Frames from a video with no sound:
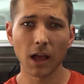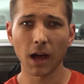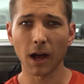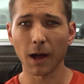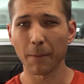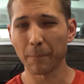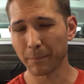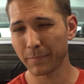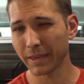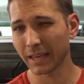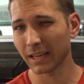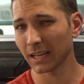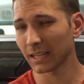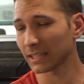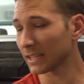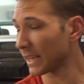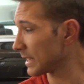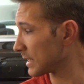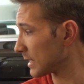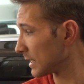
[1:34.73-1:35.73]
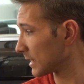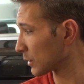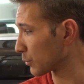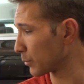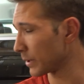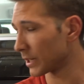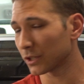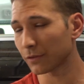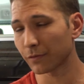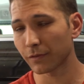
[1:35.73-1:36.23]
Um, because I did
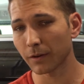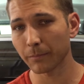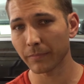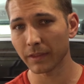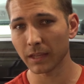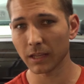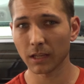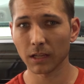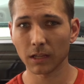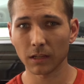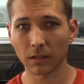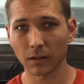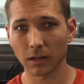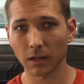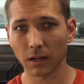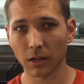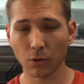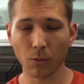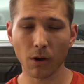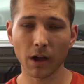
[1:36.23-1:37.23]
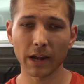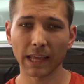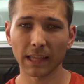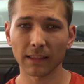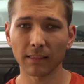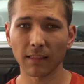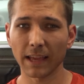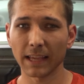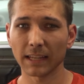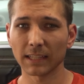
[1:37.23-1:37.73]
switch from the uh, quad
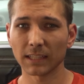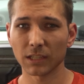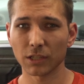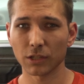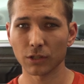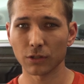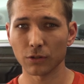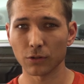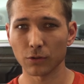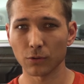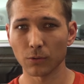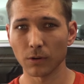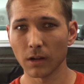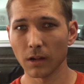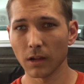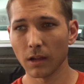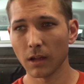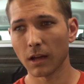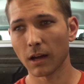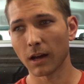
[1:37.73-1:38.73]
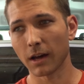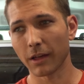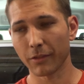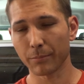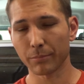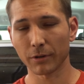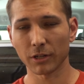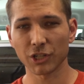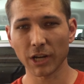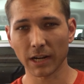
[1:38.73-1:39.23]
headlights to uh,
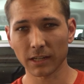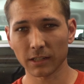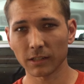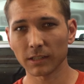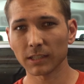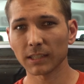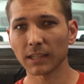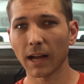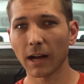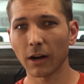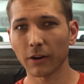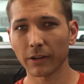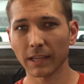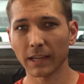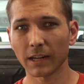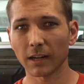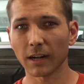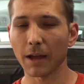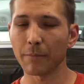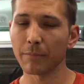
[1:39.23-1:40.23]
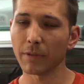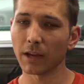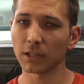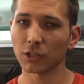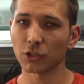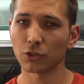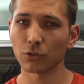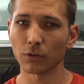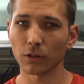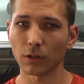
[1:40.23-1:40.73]
the projector style here. I'm
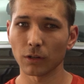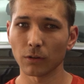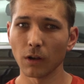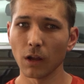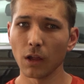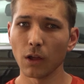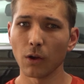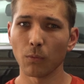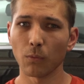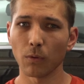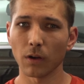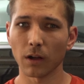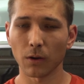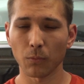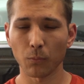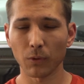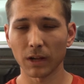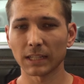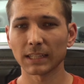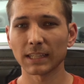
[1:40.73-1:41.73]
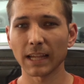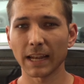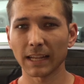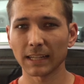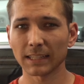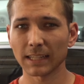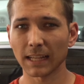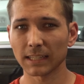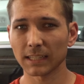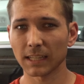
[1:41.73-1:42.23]
not sure uh, what
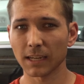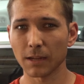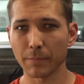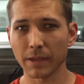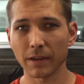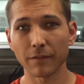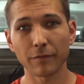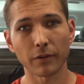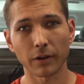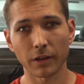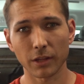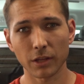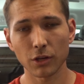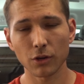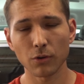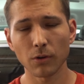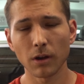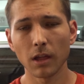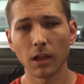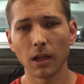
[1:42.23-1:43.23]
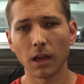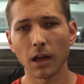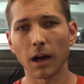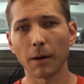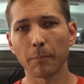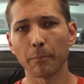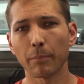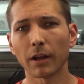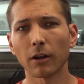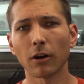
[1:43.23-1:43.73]
settings that's going to mean for you,
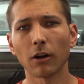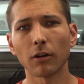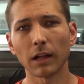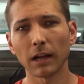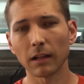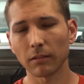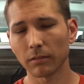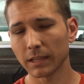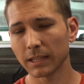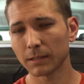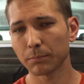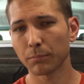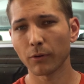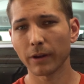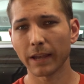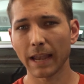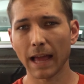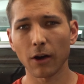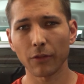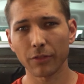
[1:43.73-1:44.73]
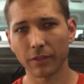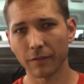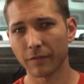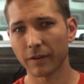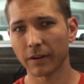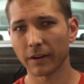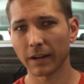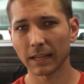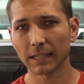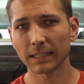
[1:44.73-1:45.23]
um, but I'll at least point out the
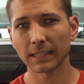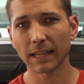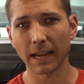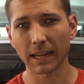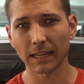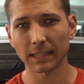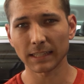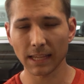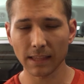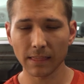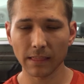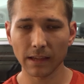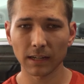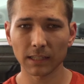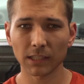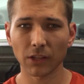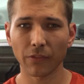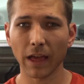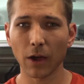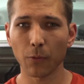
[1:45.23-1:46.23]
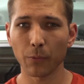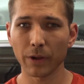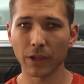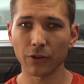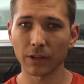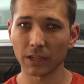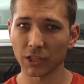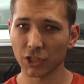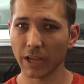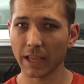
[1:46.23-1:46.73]
various settings in there so that way
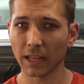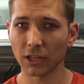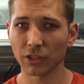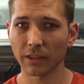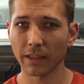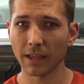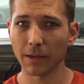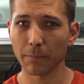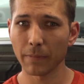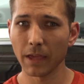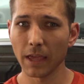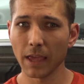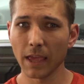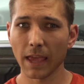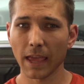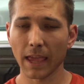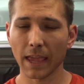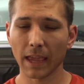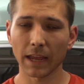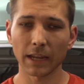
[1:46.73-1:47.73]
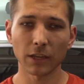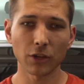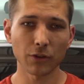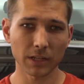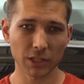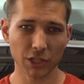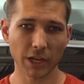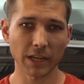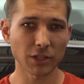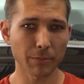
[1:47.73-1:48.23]
you can change them and you
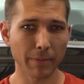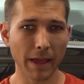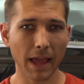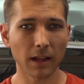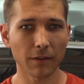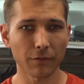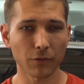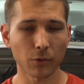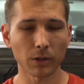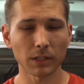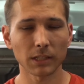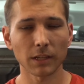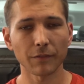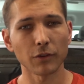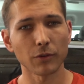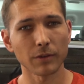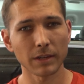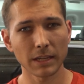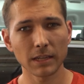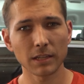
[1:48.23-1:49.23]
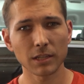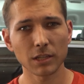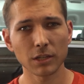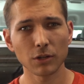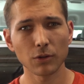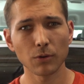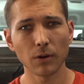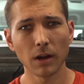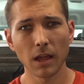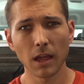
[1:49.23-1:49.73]
can change it back, of course, if you need
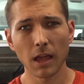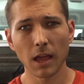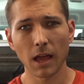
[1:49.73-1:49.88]
to.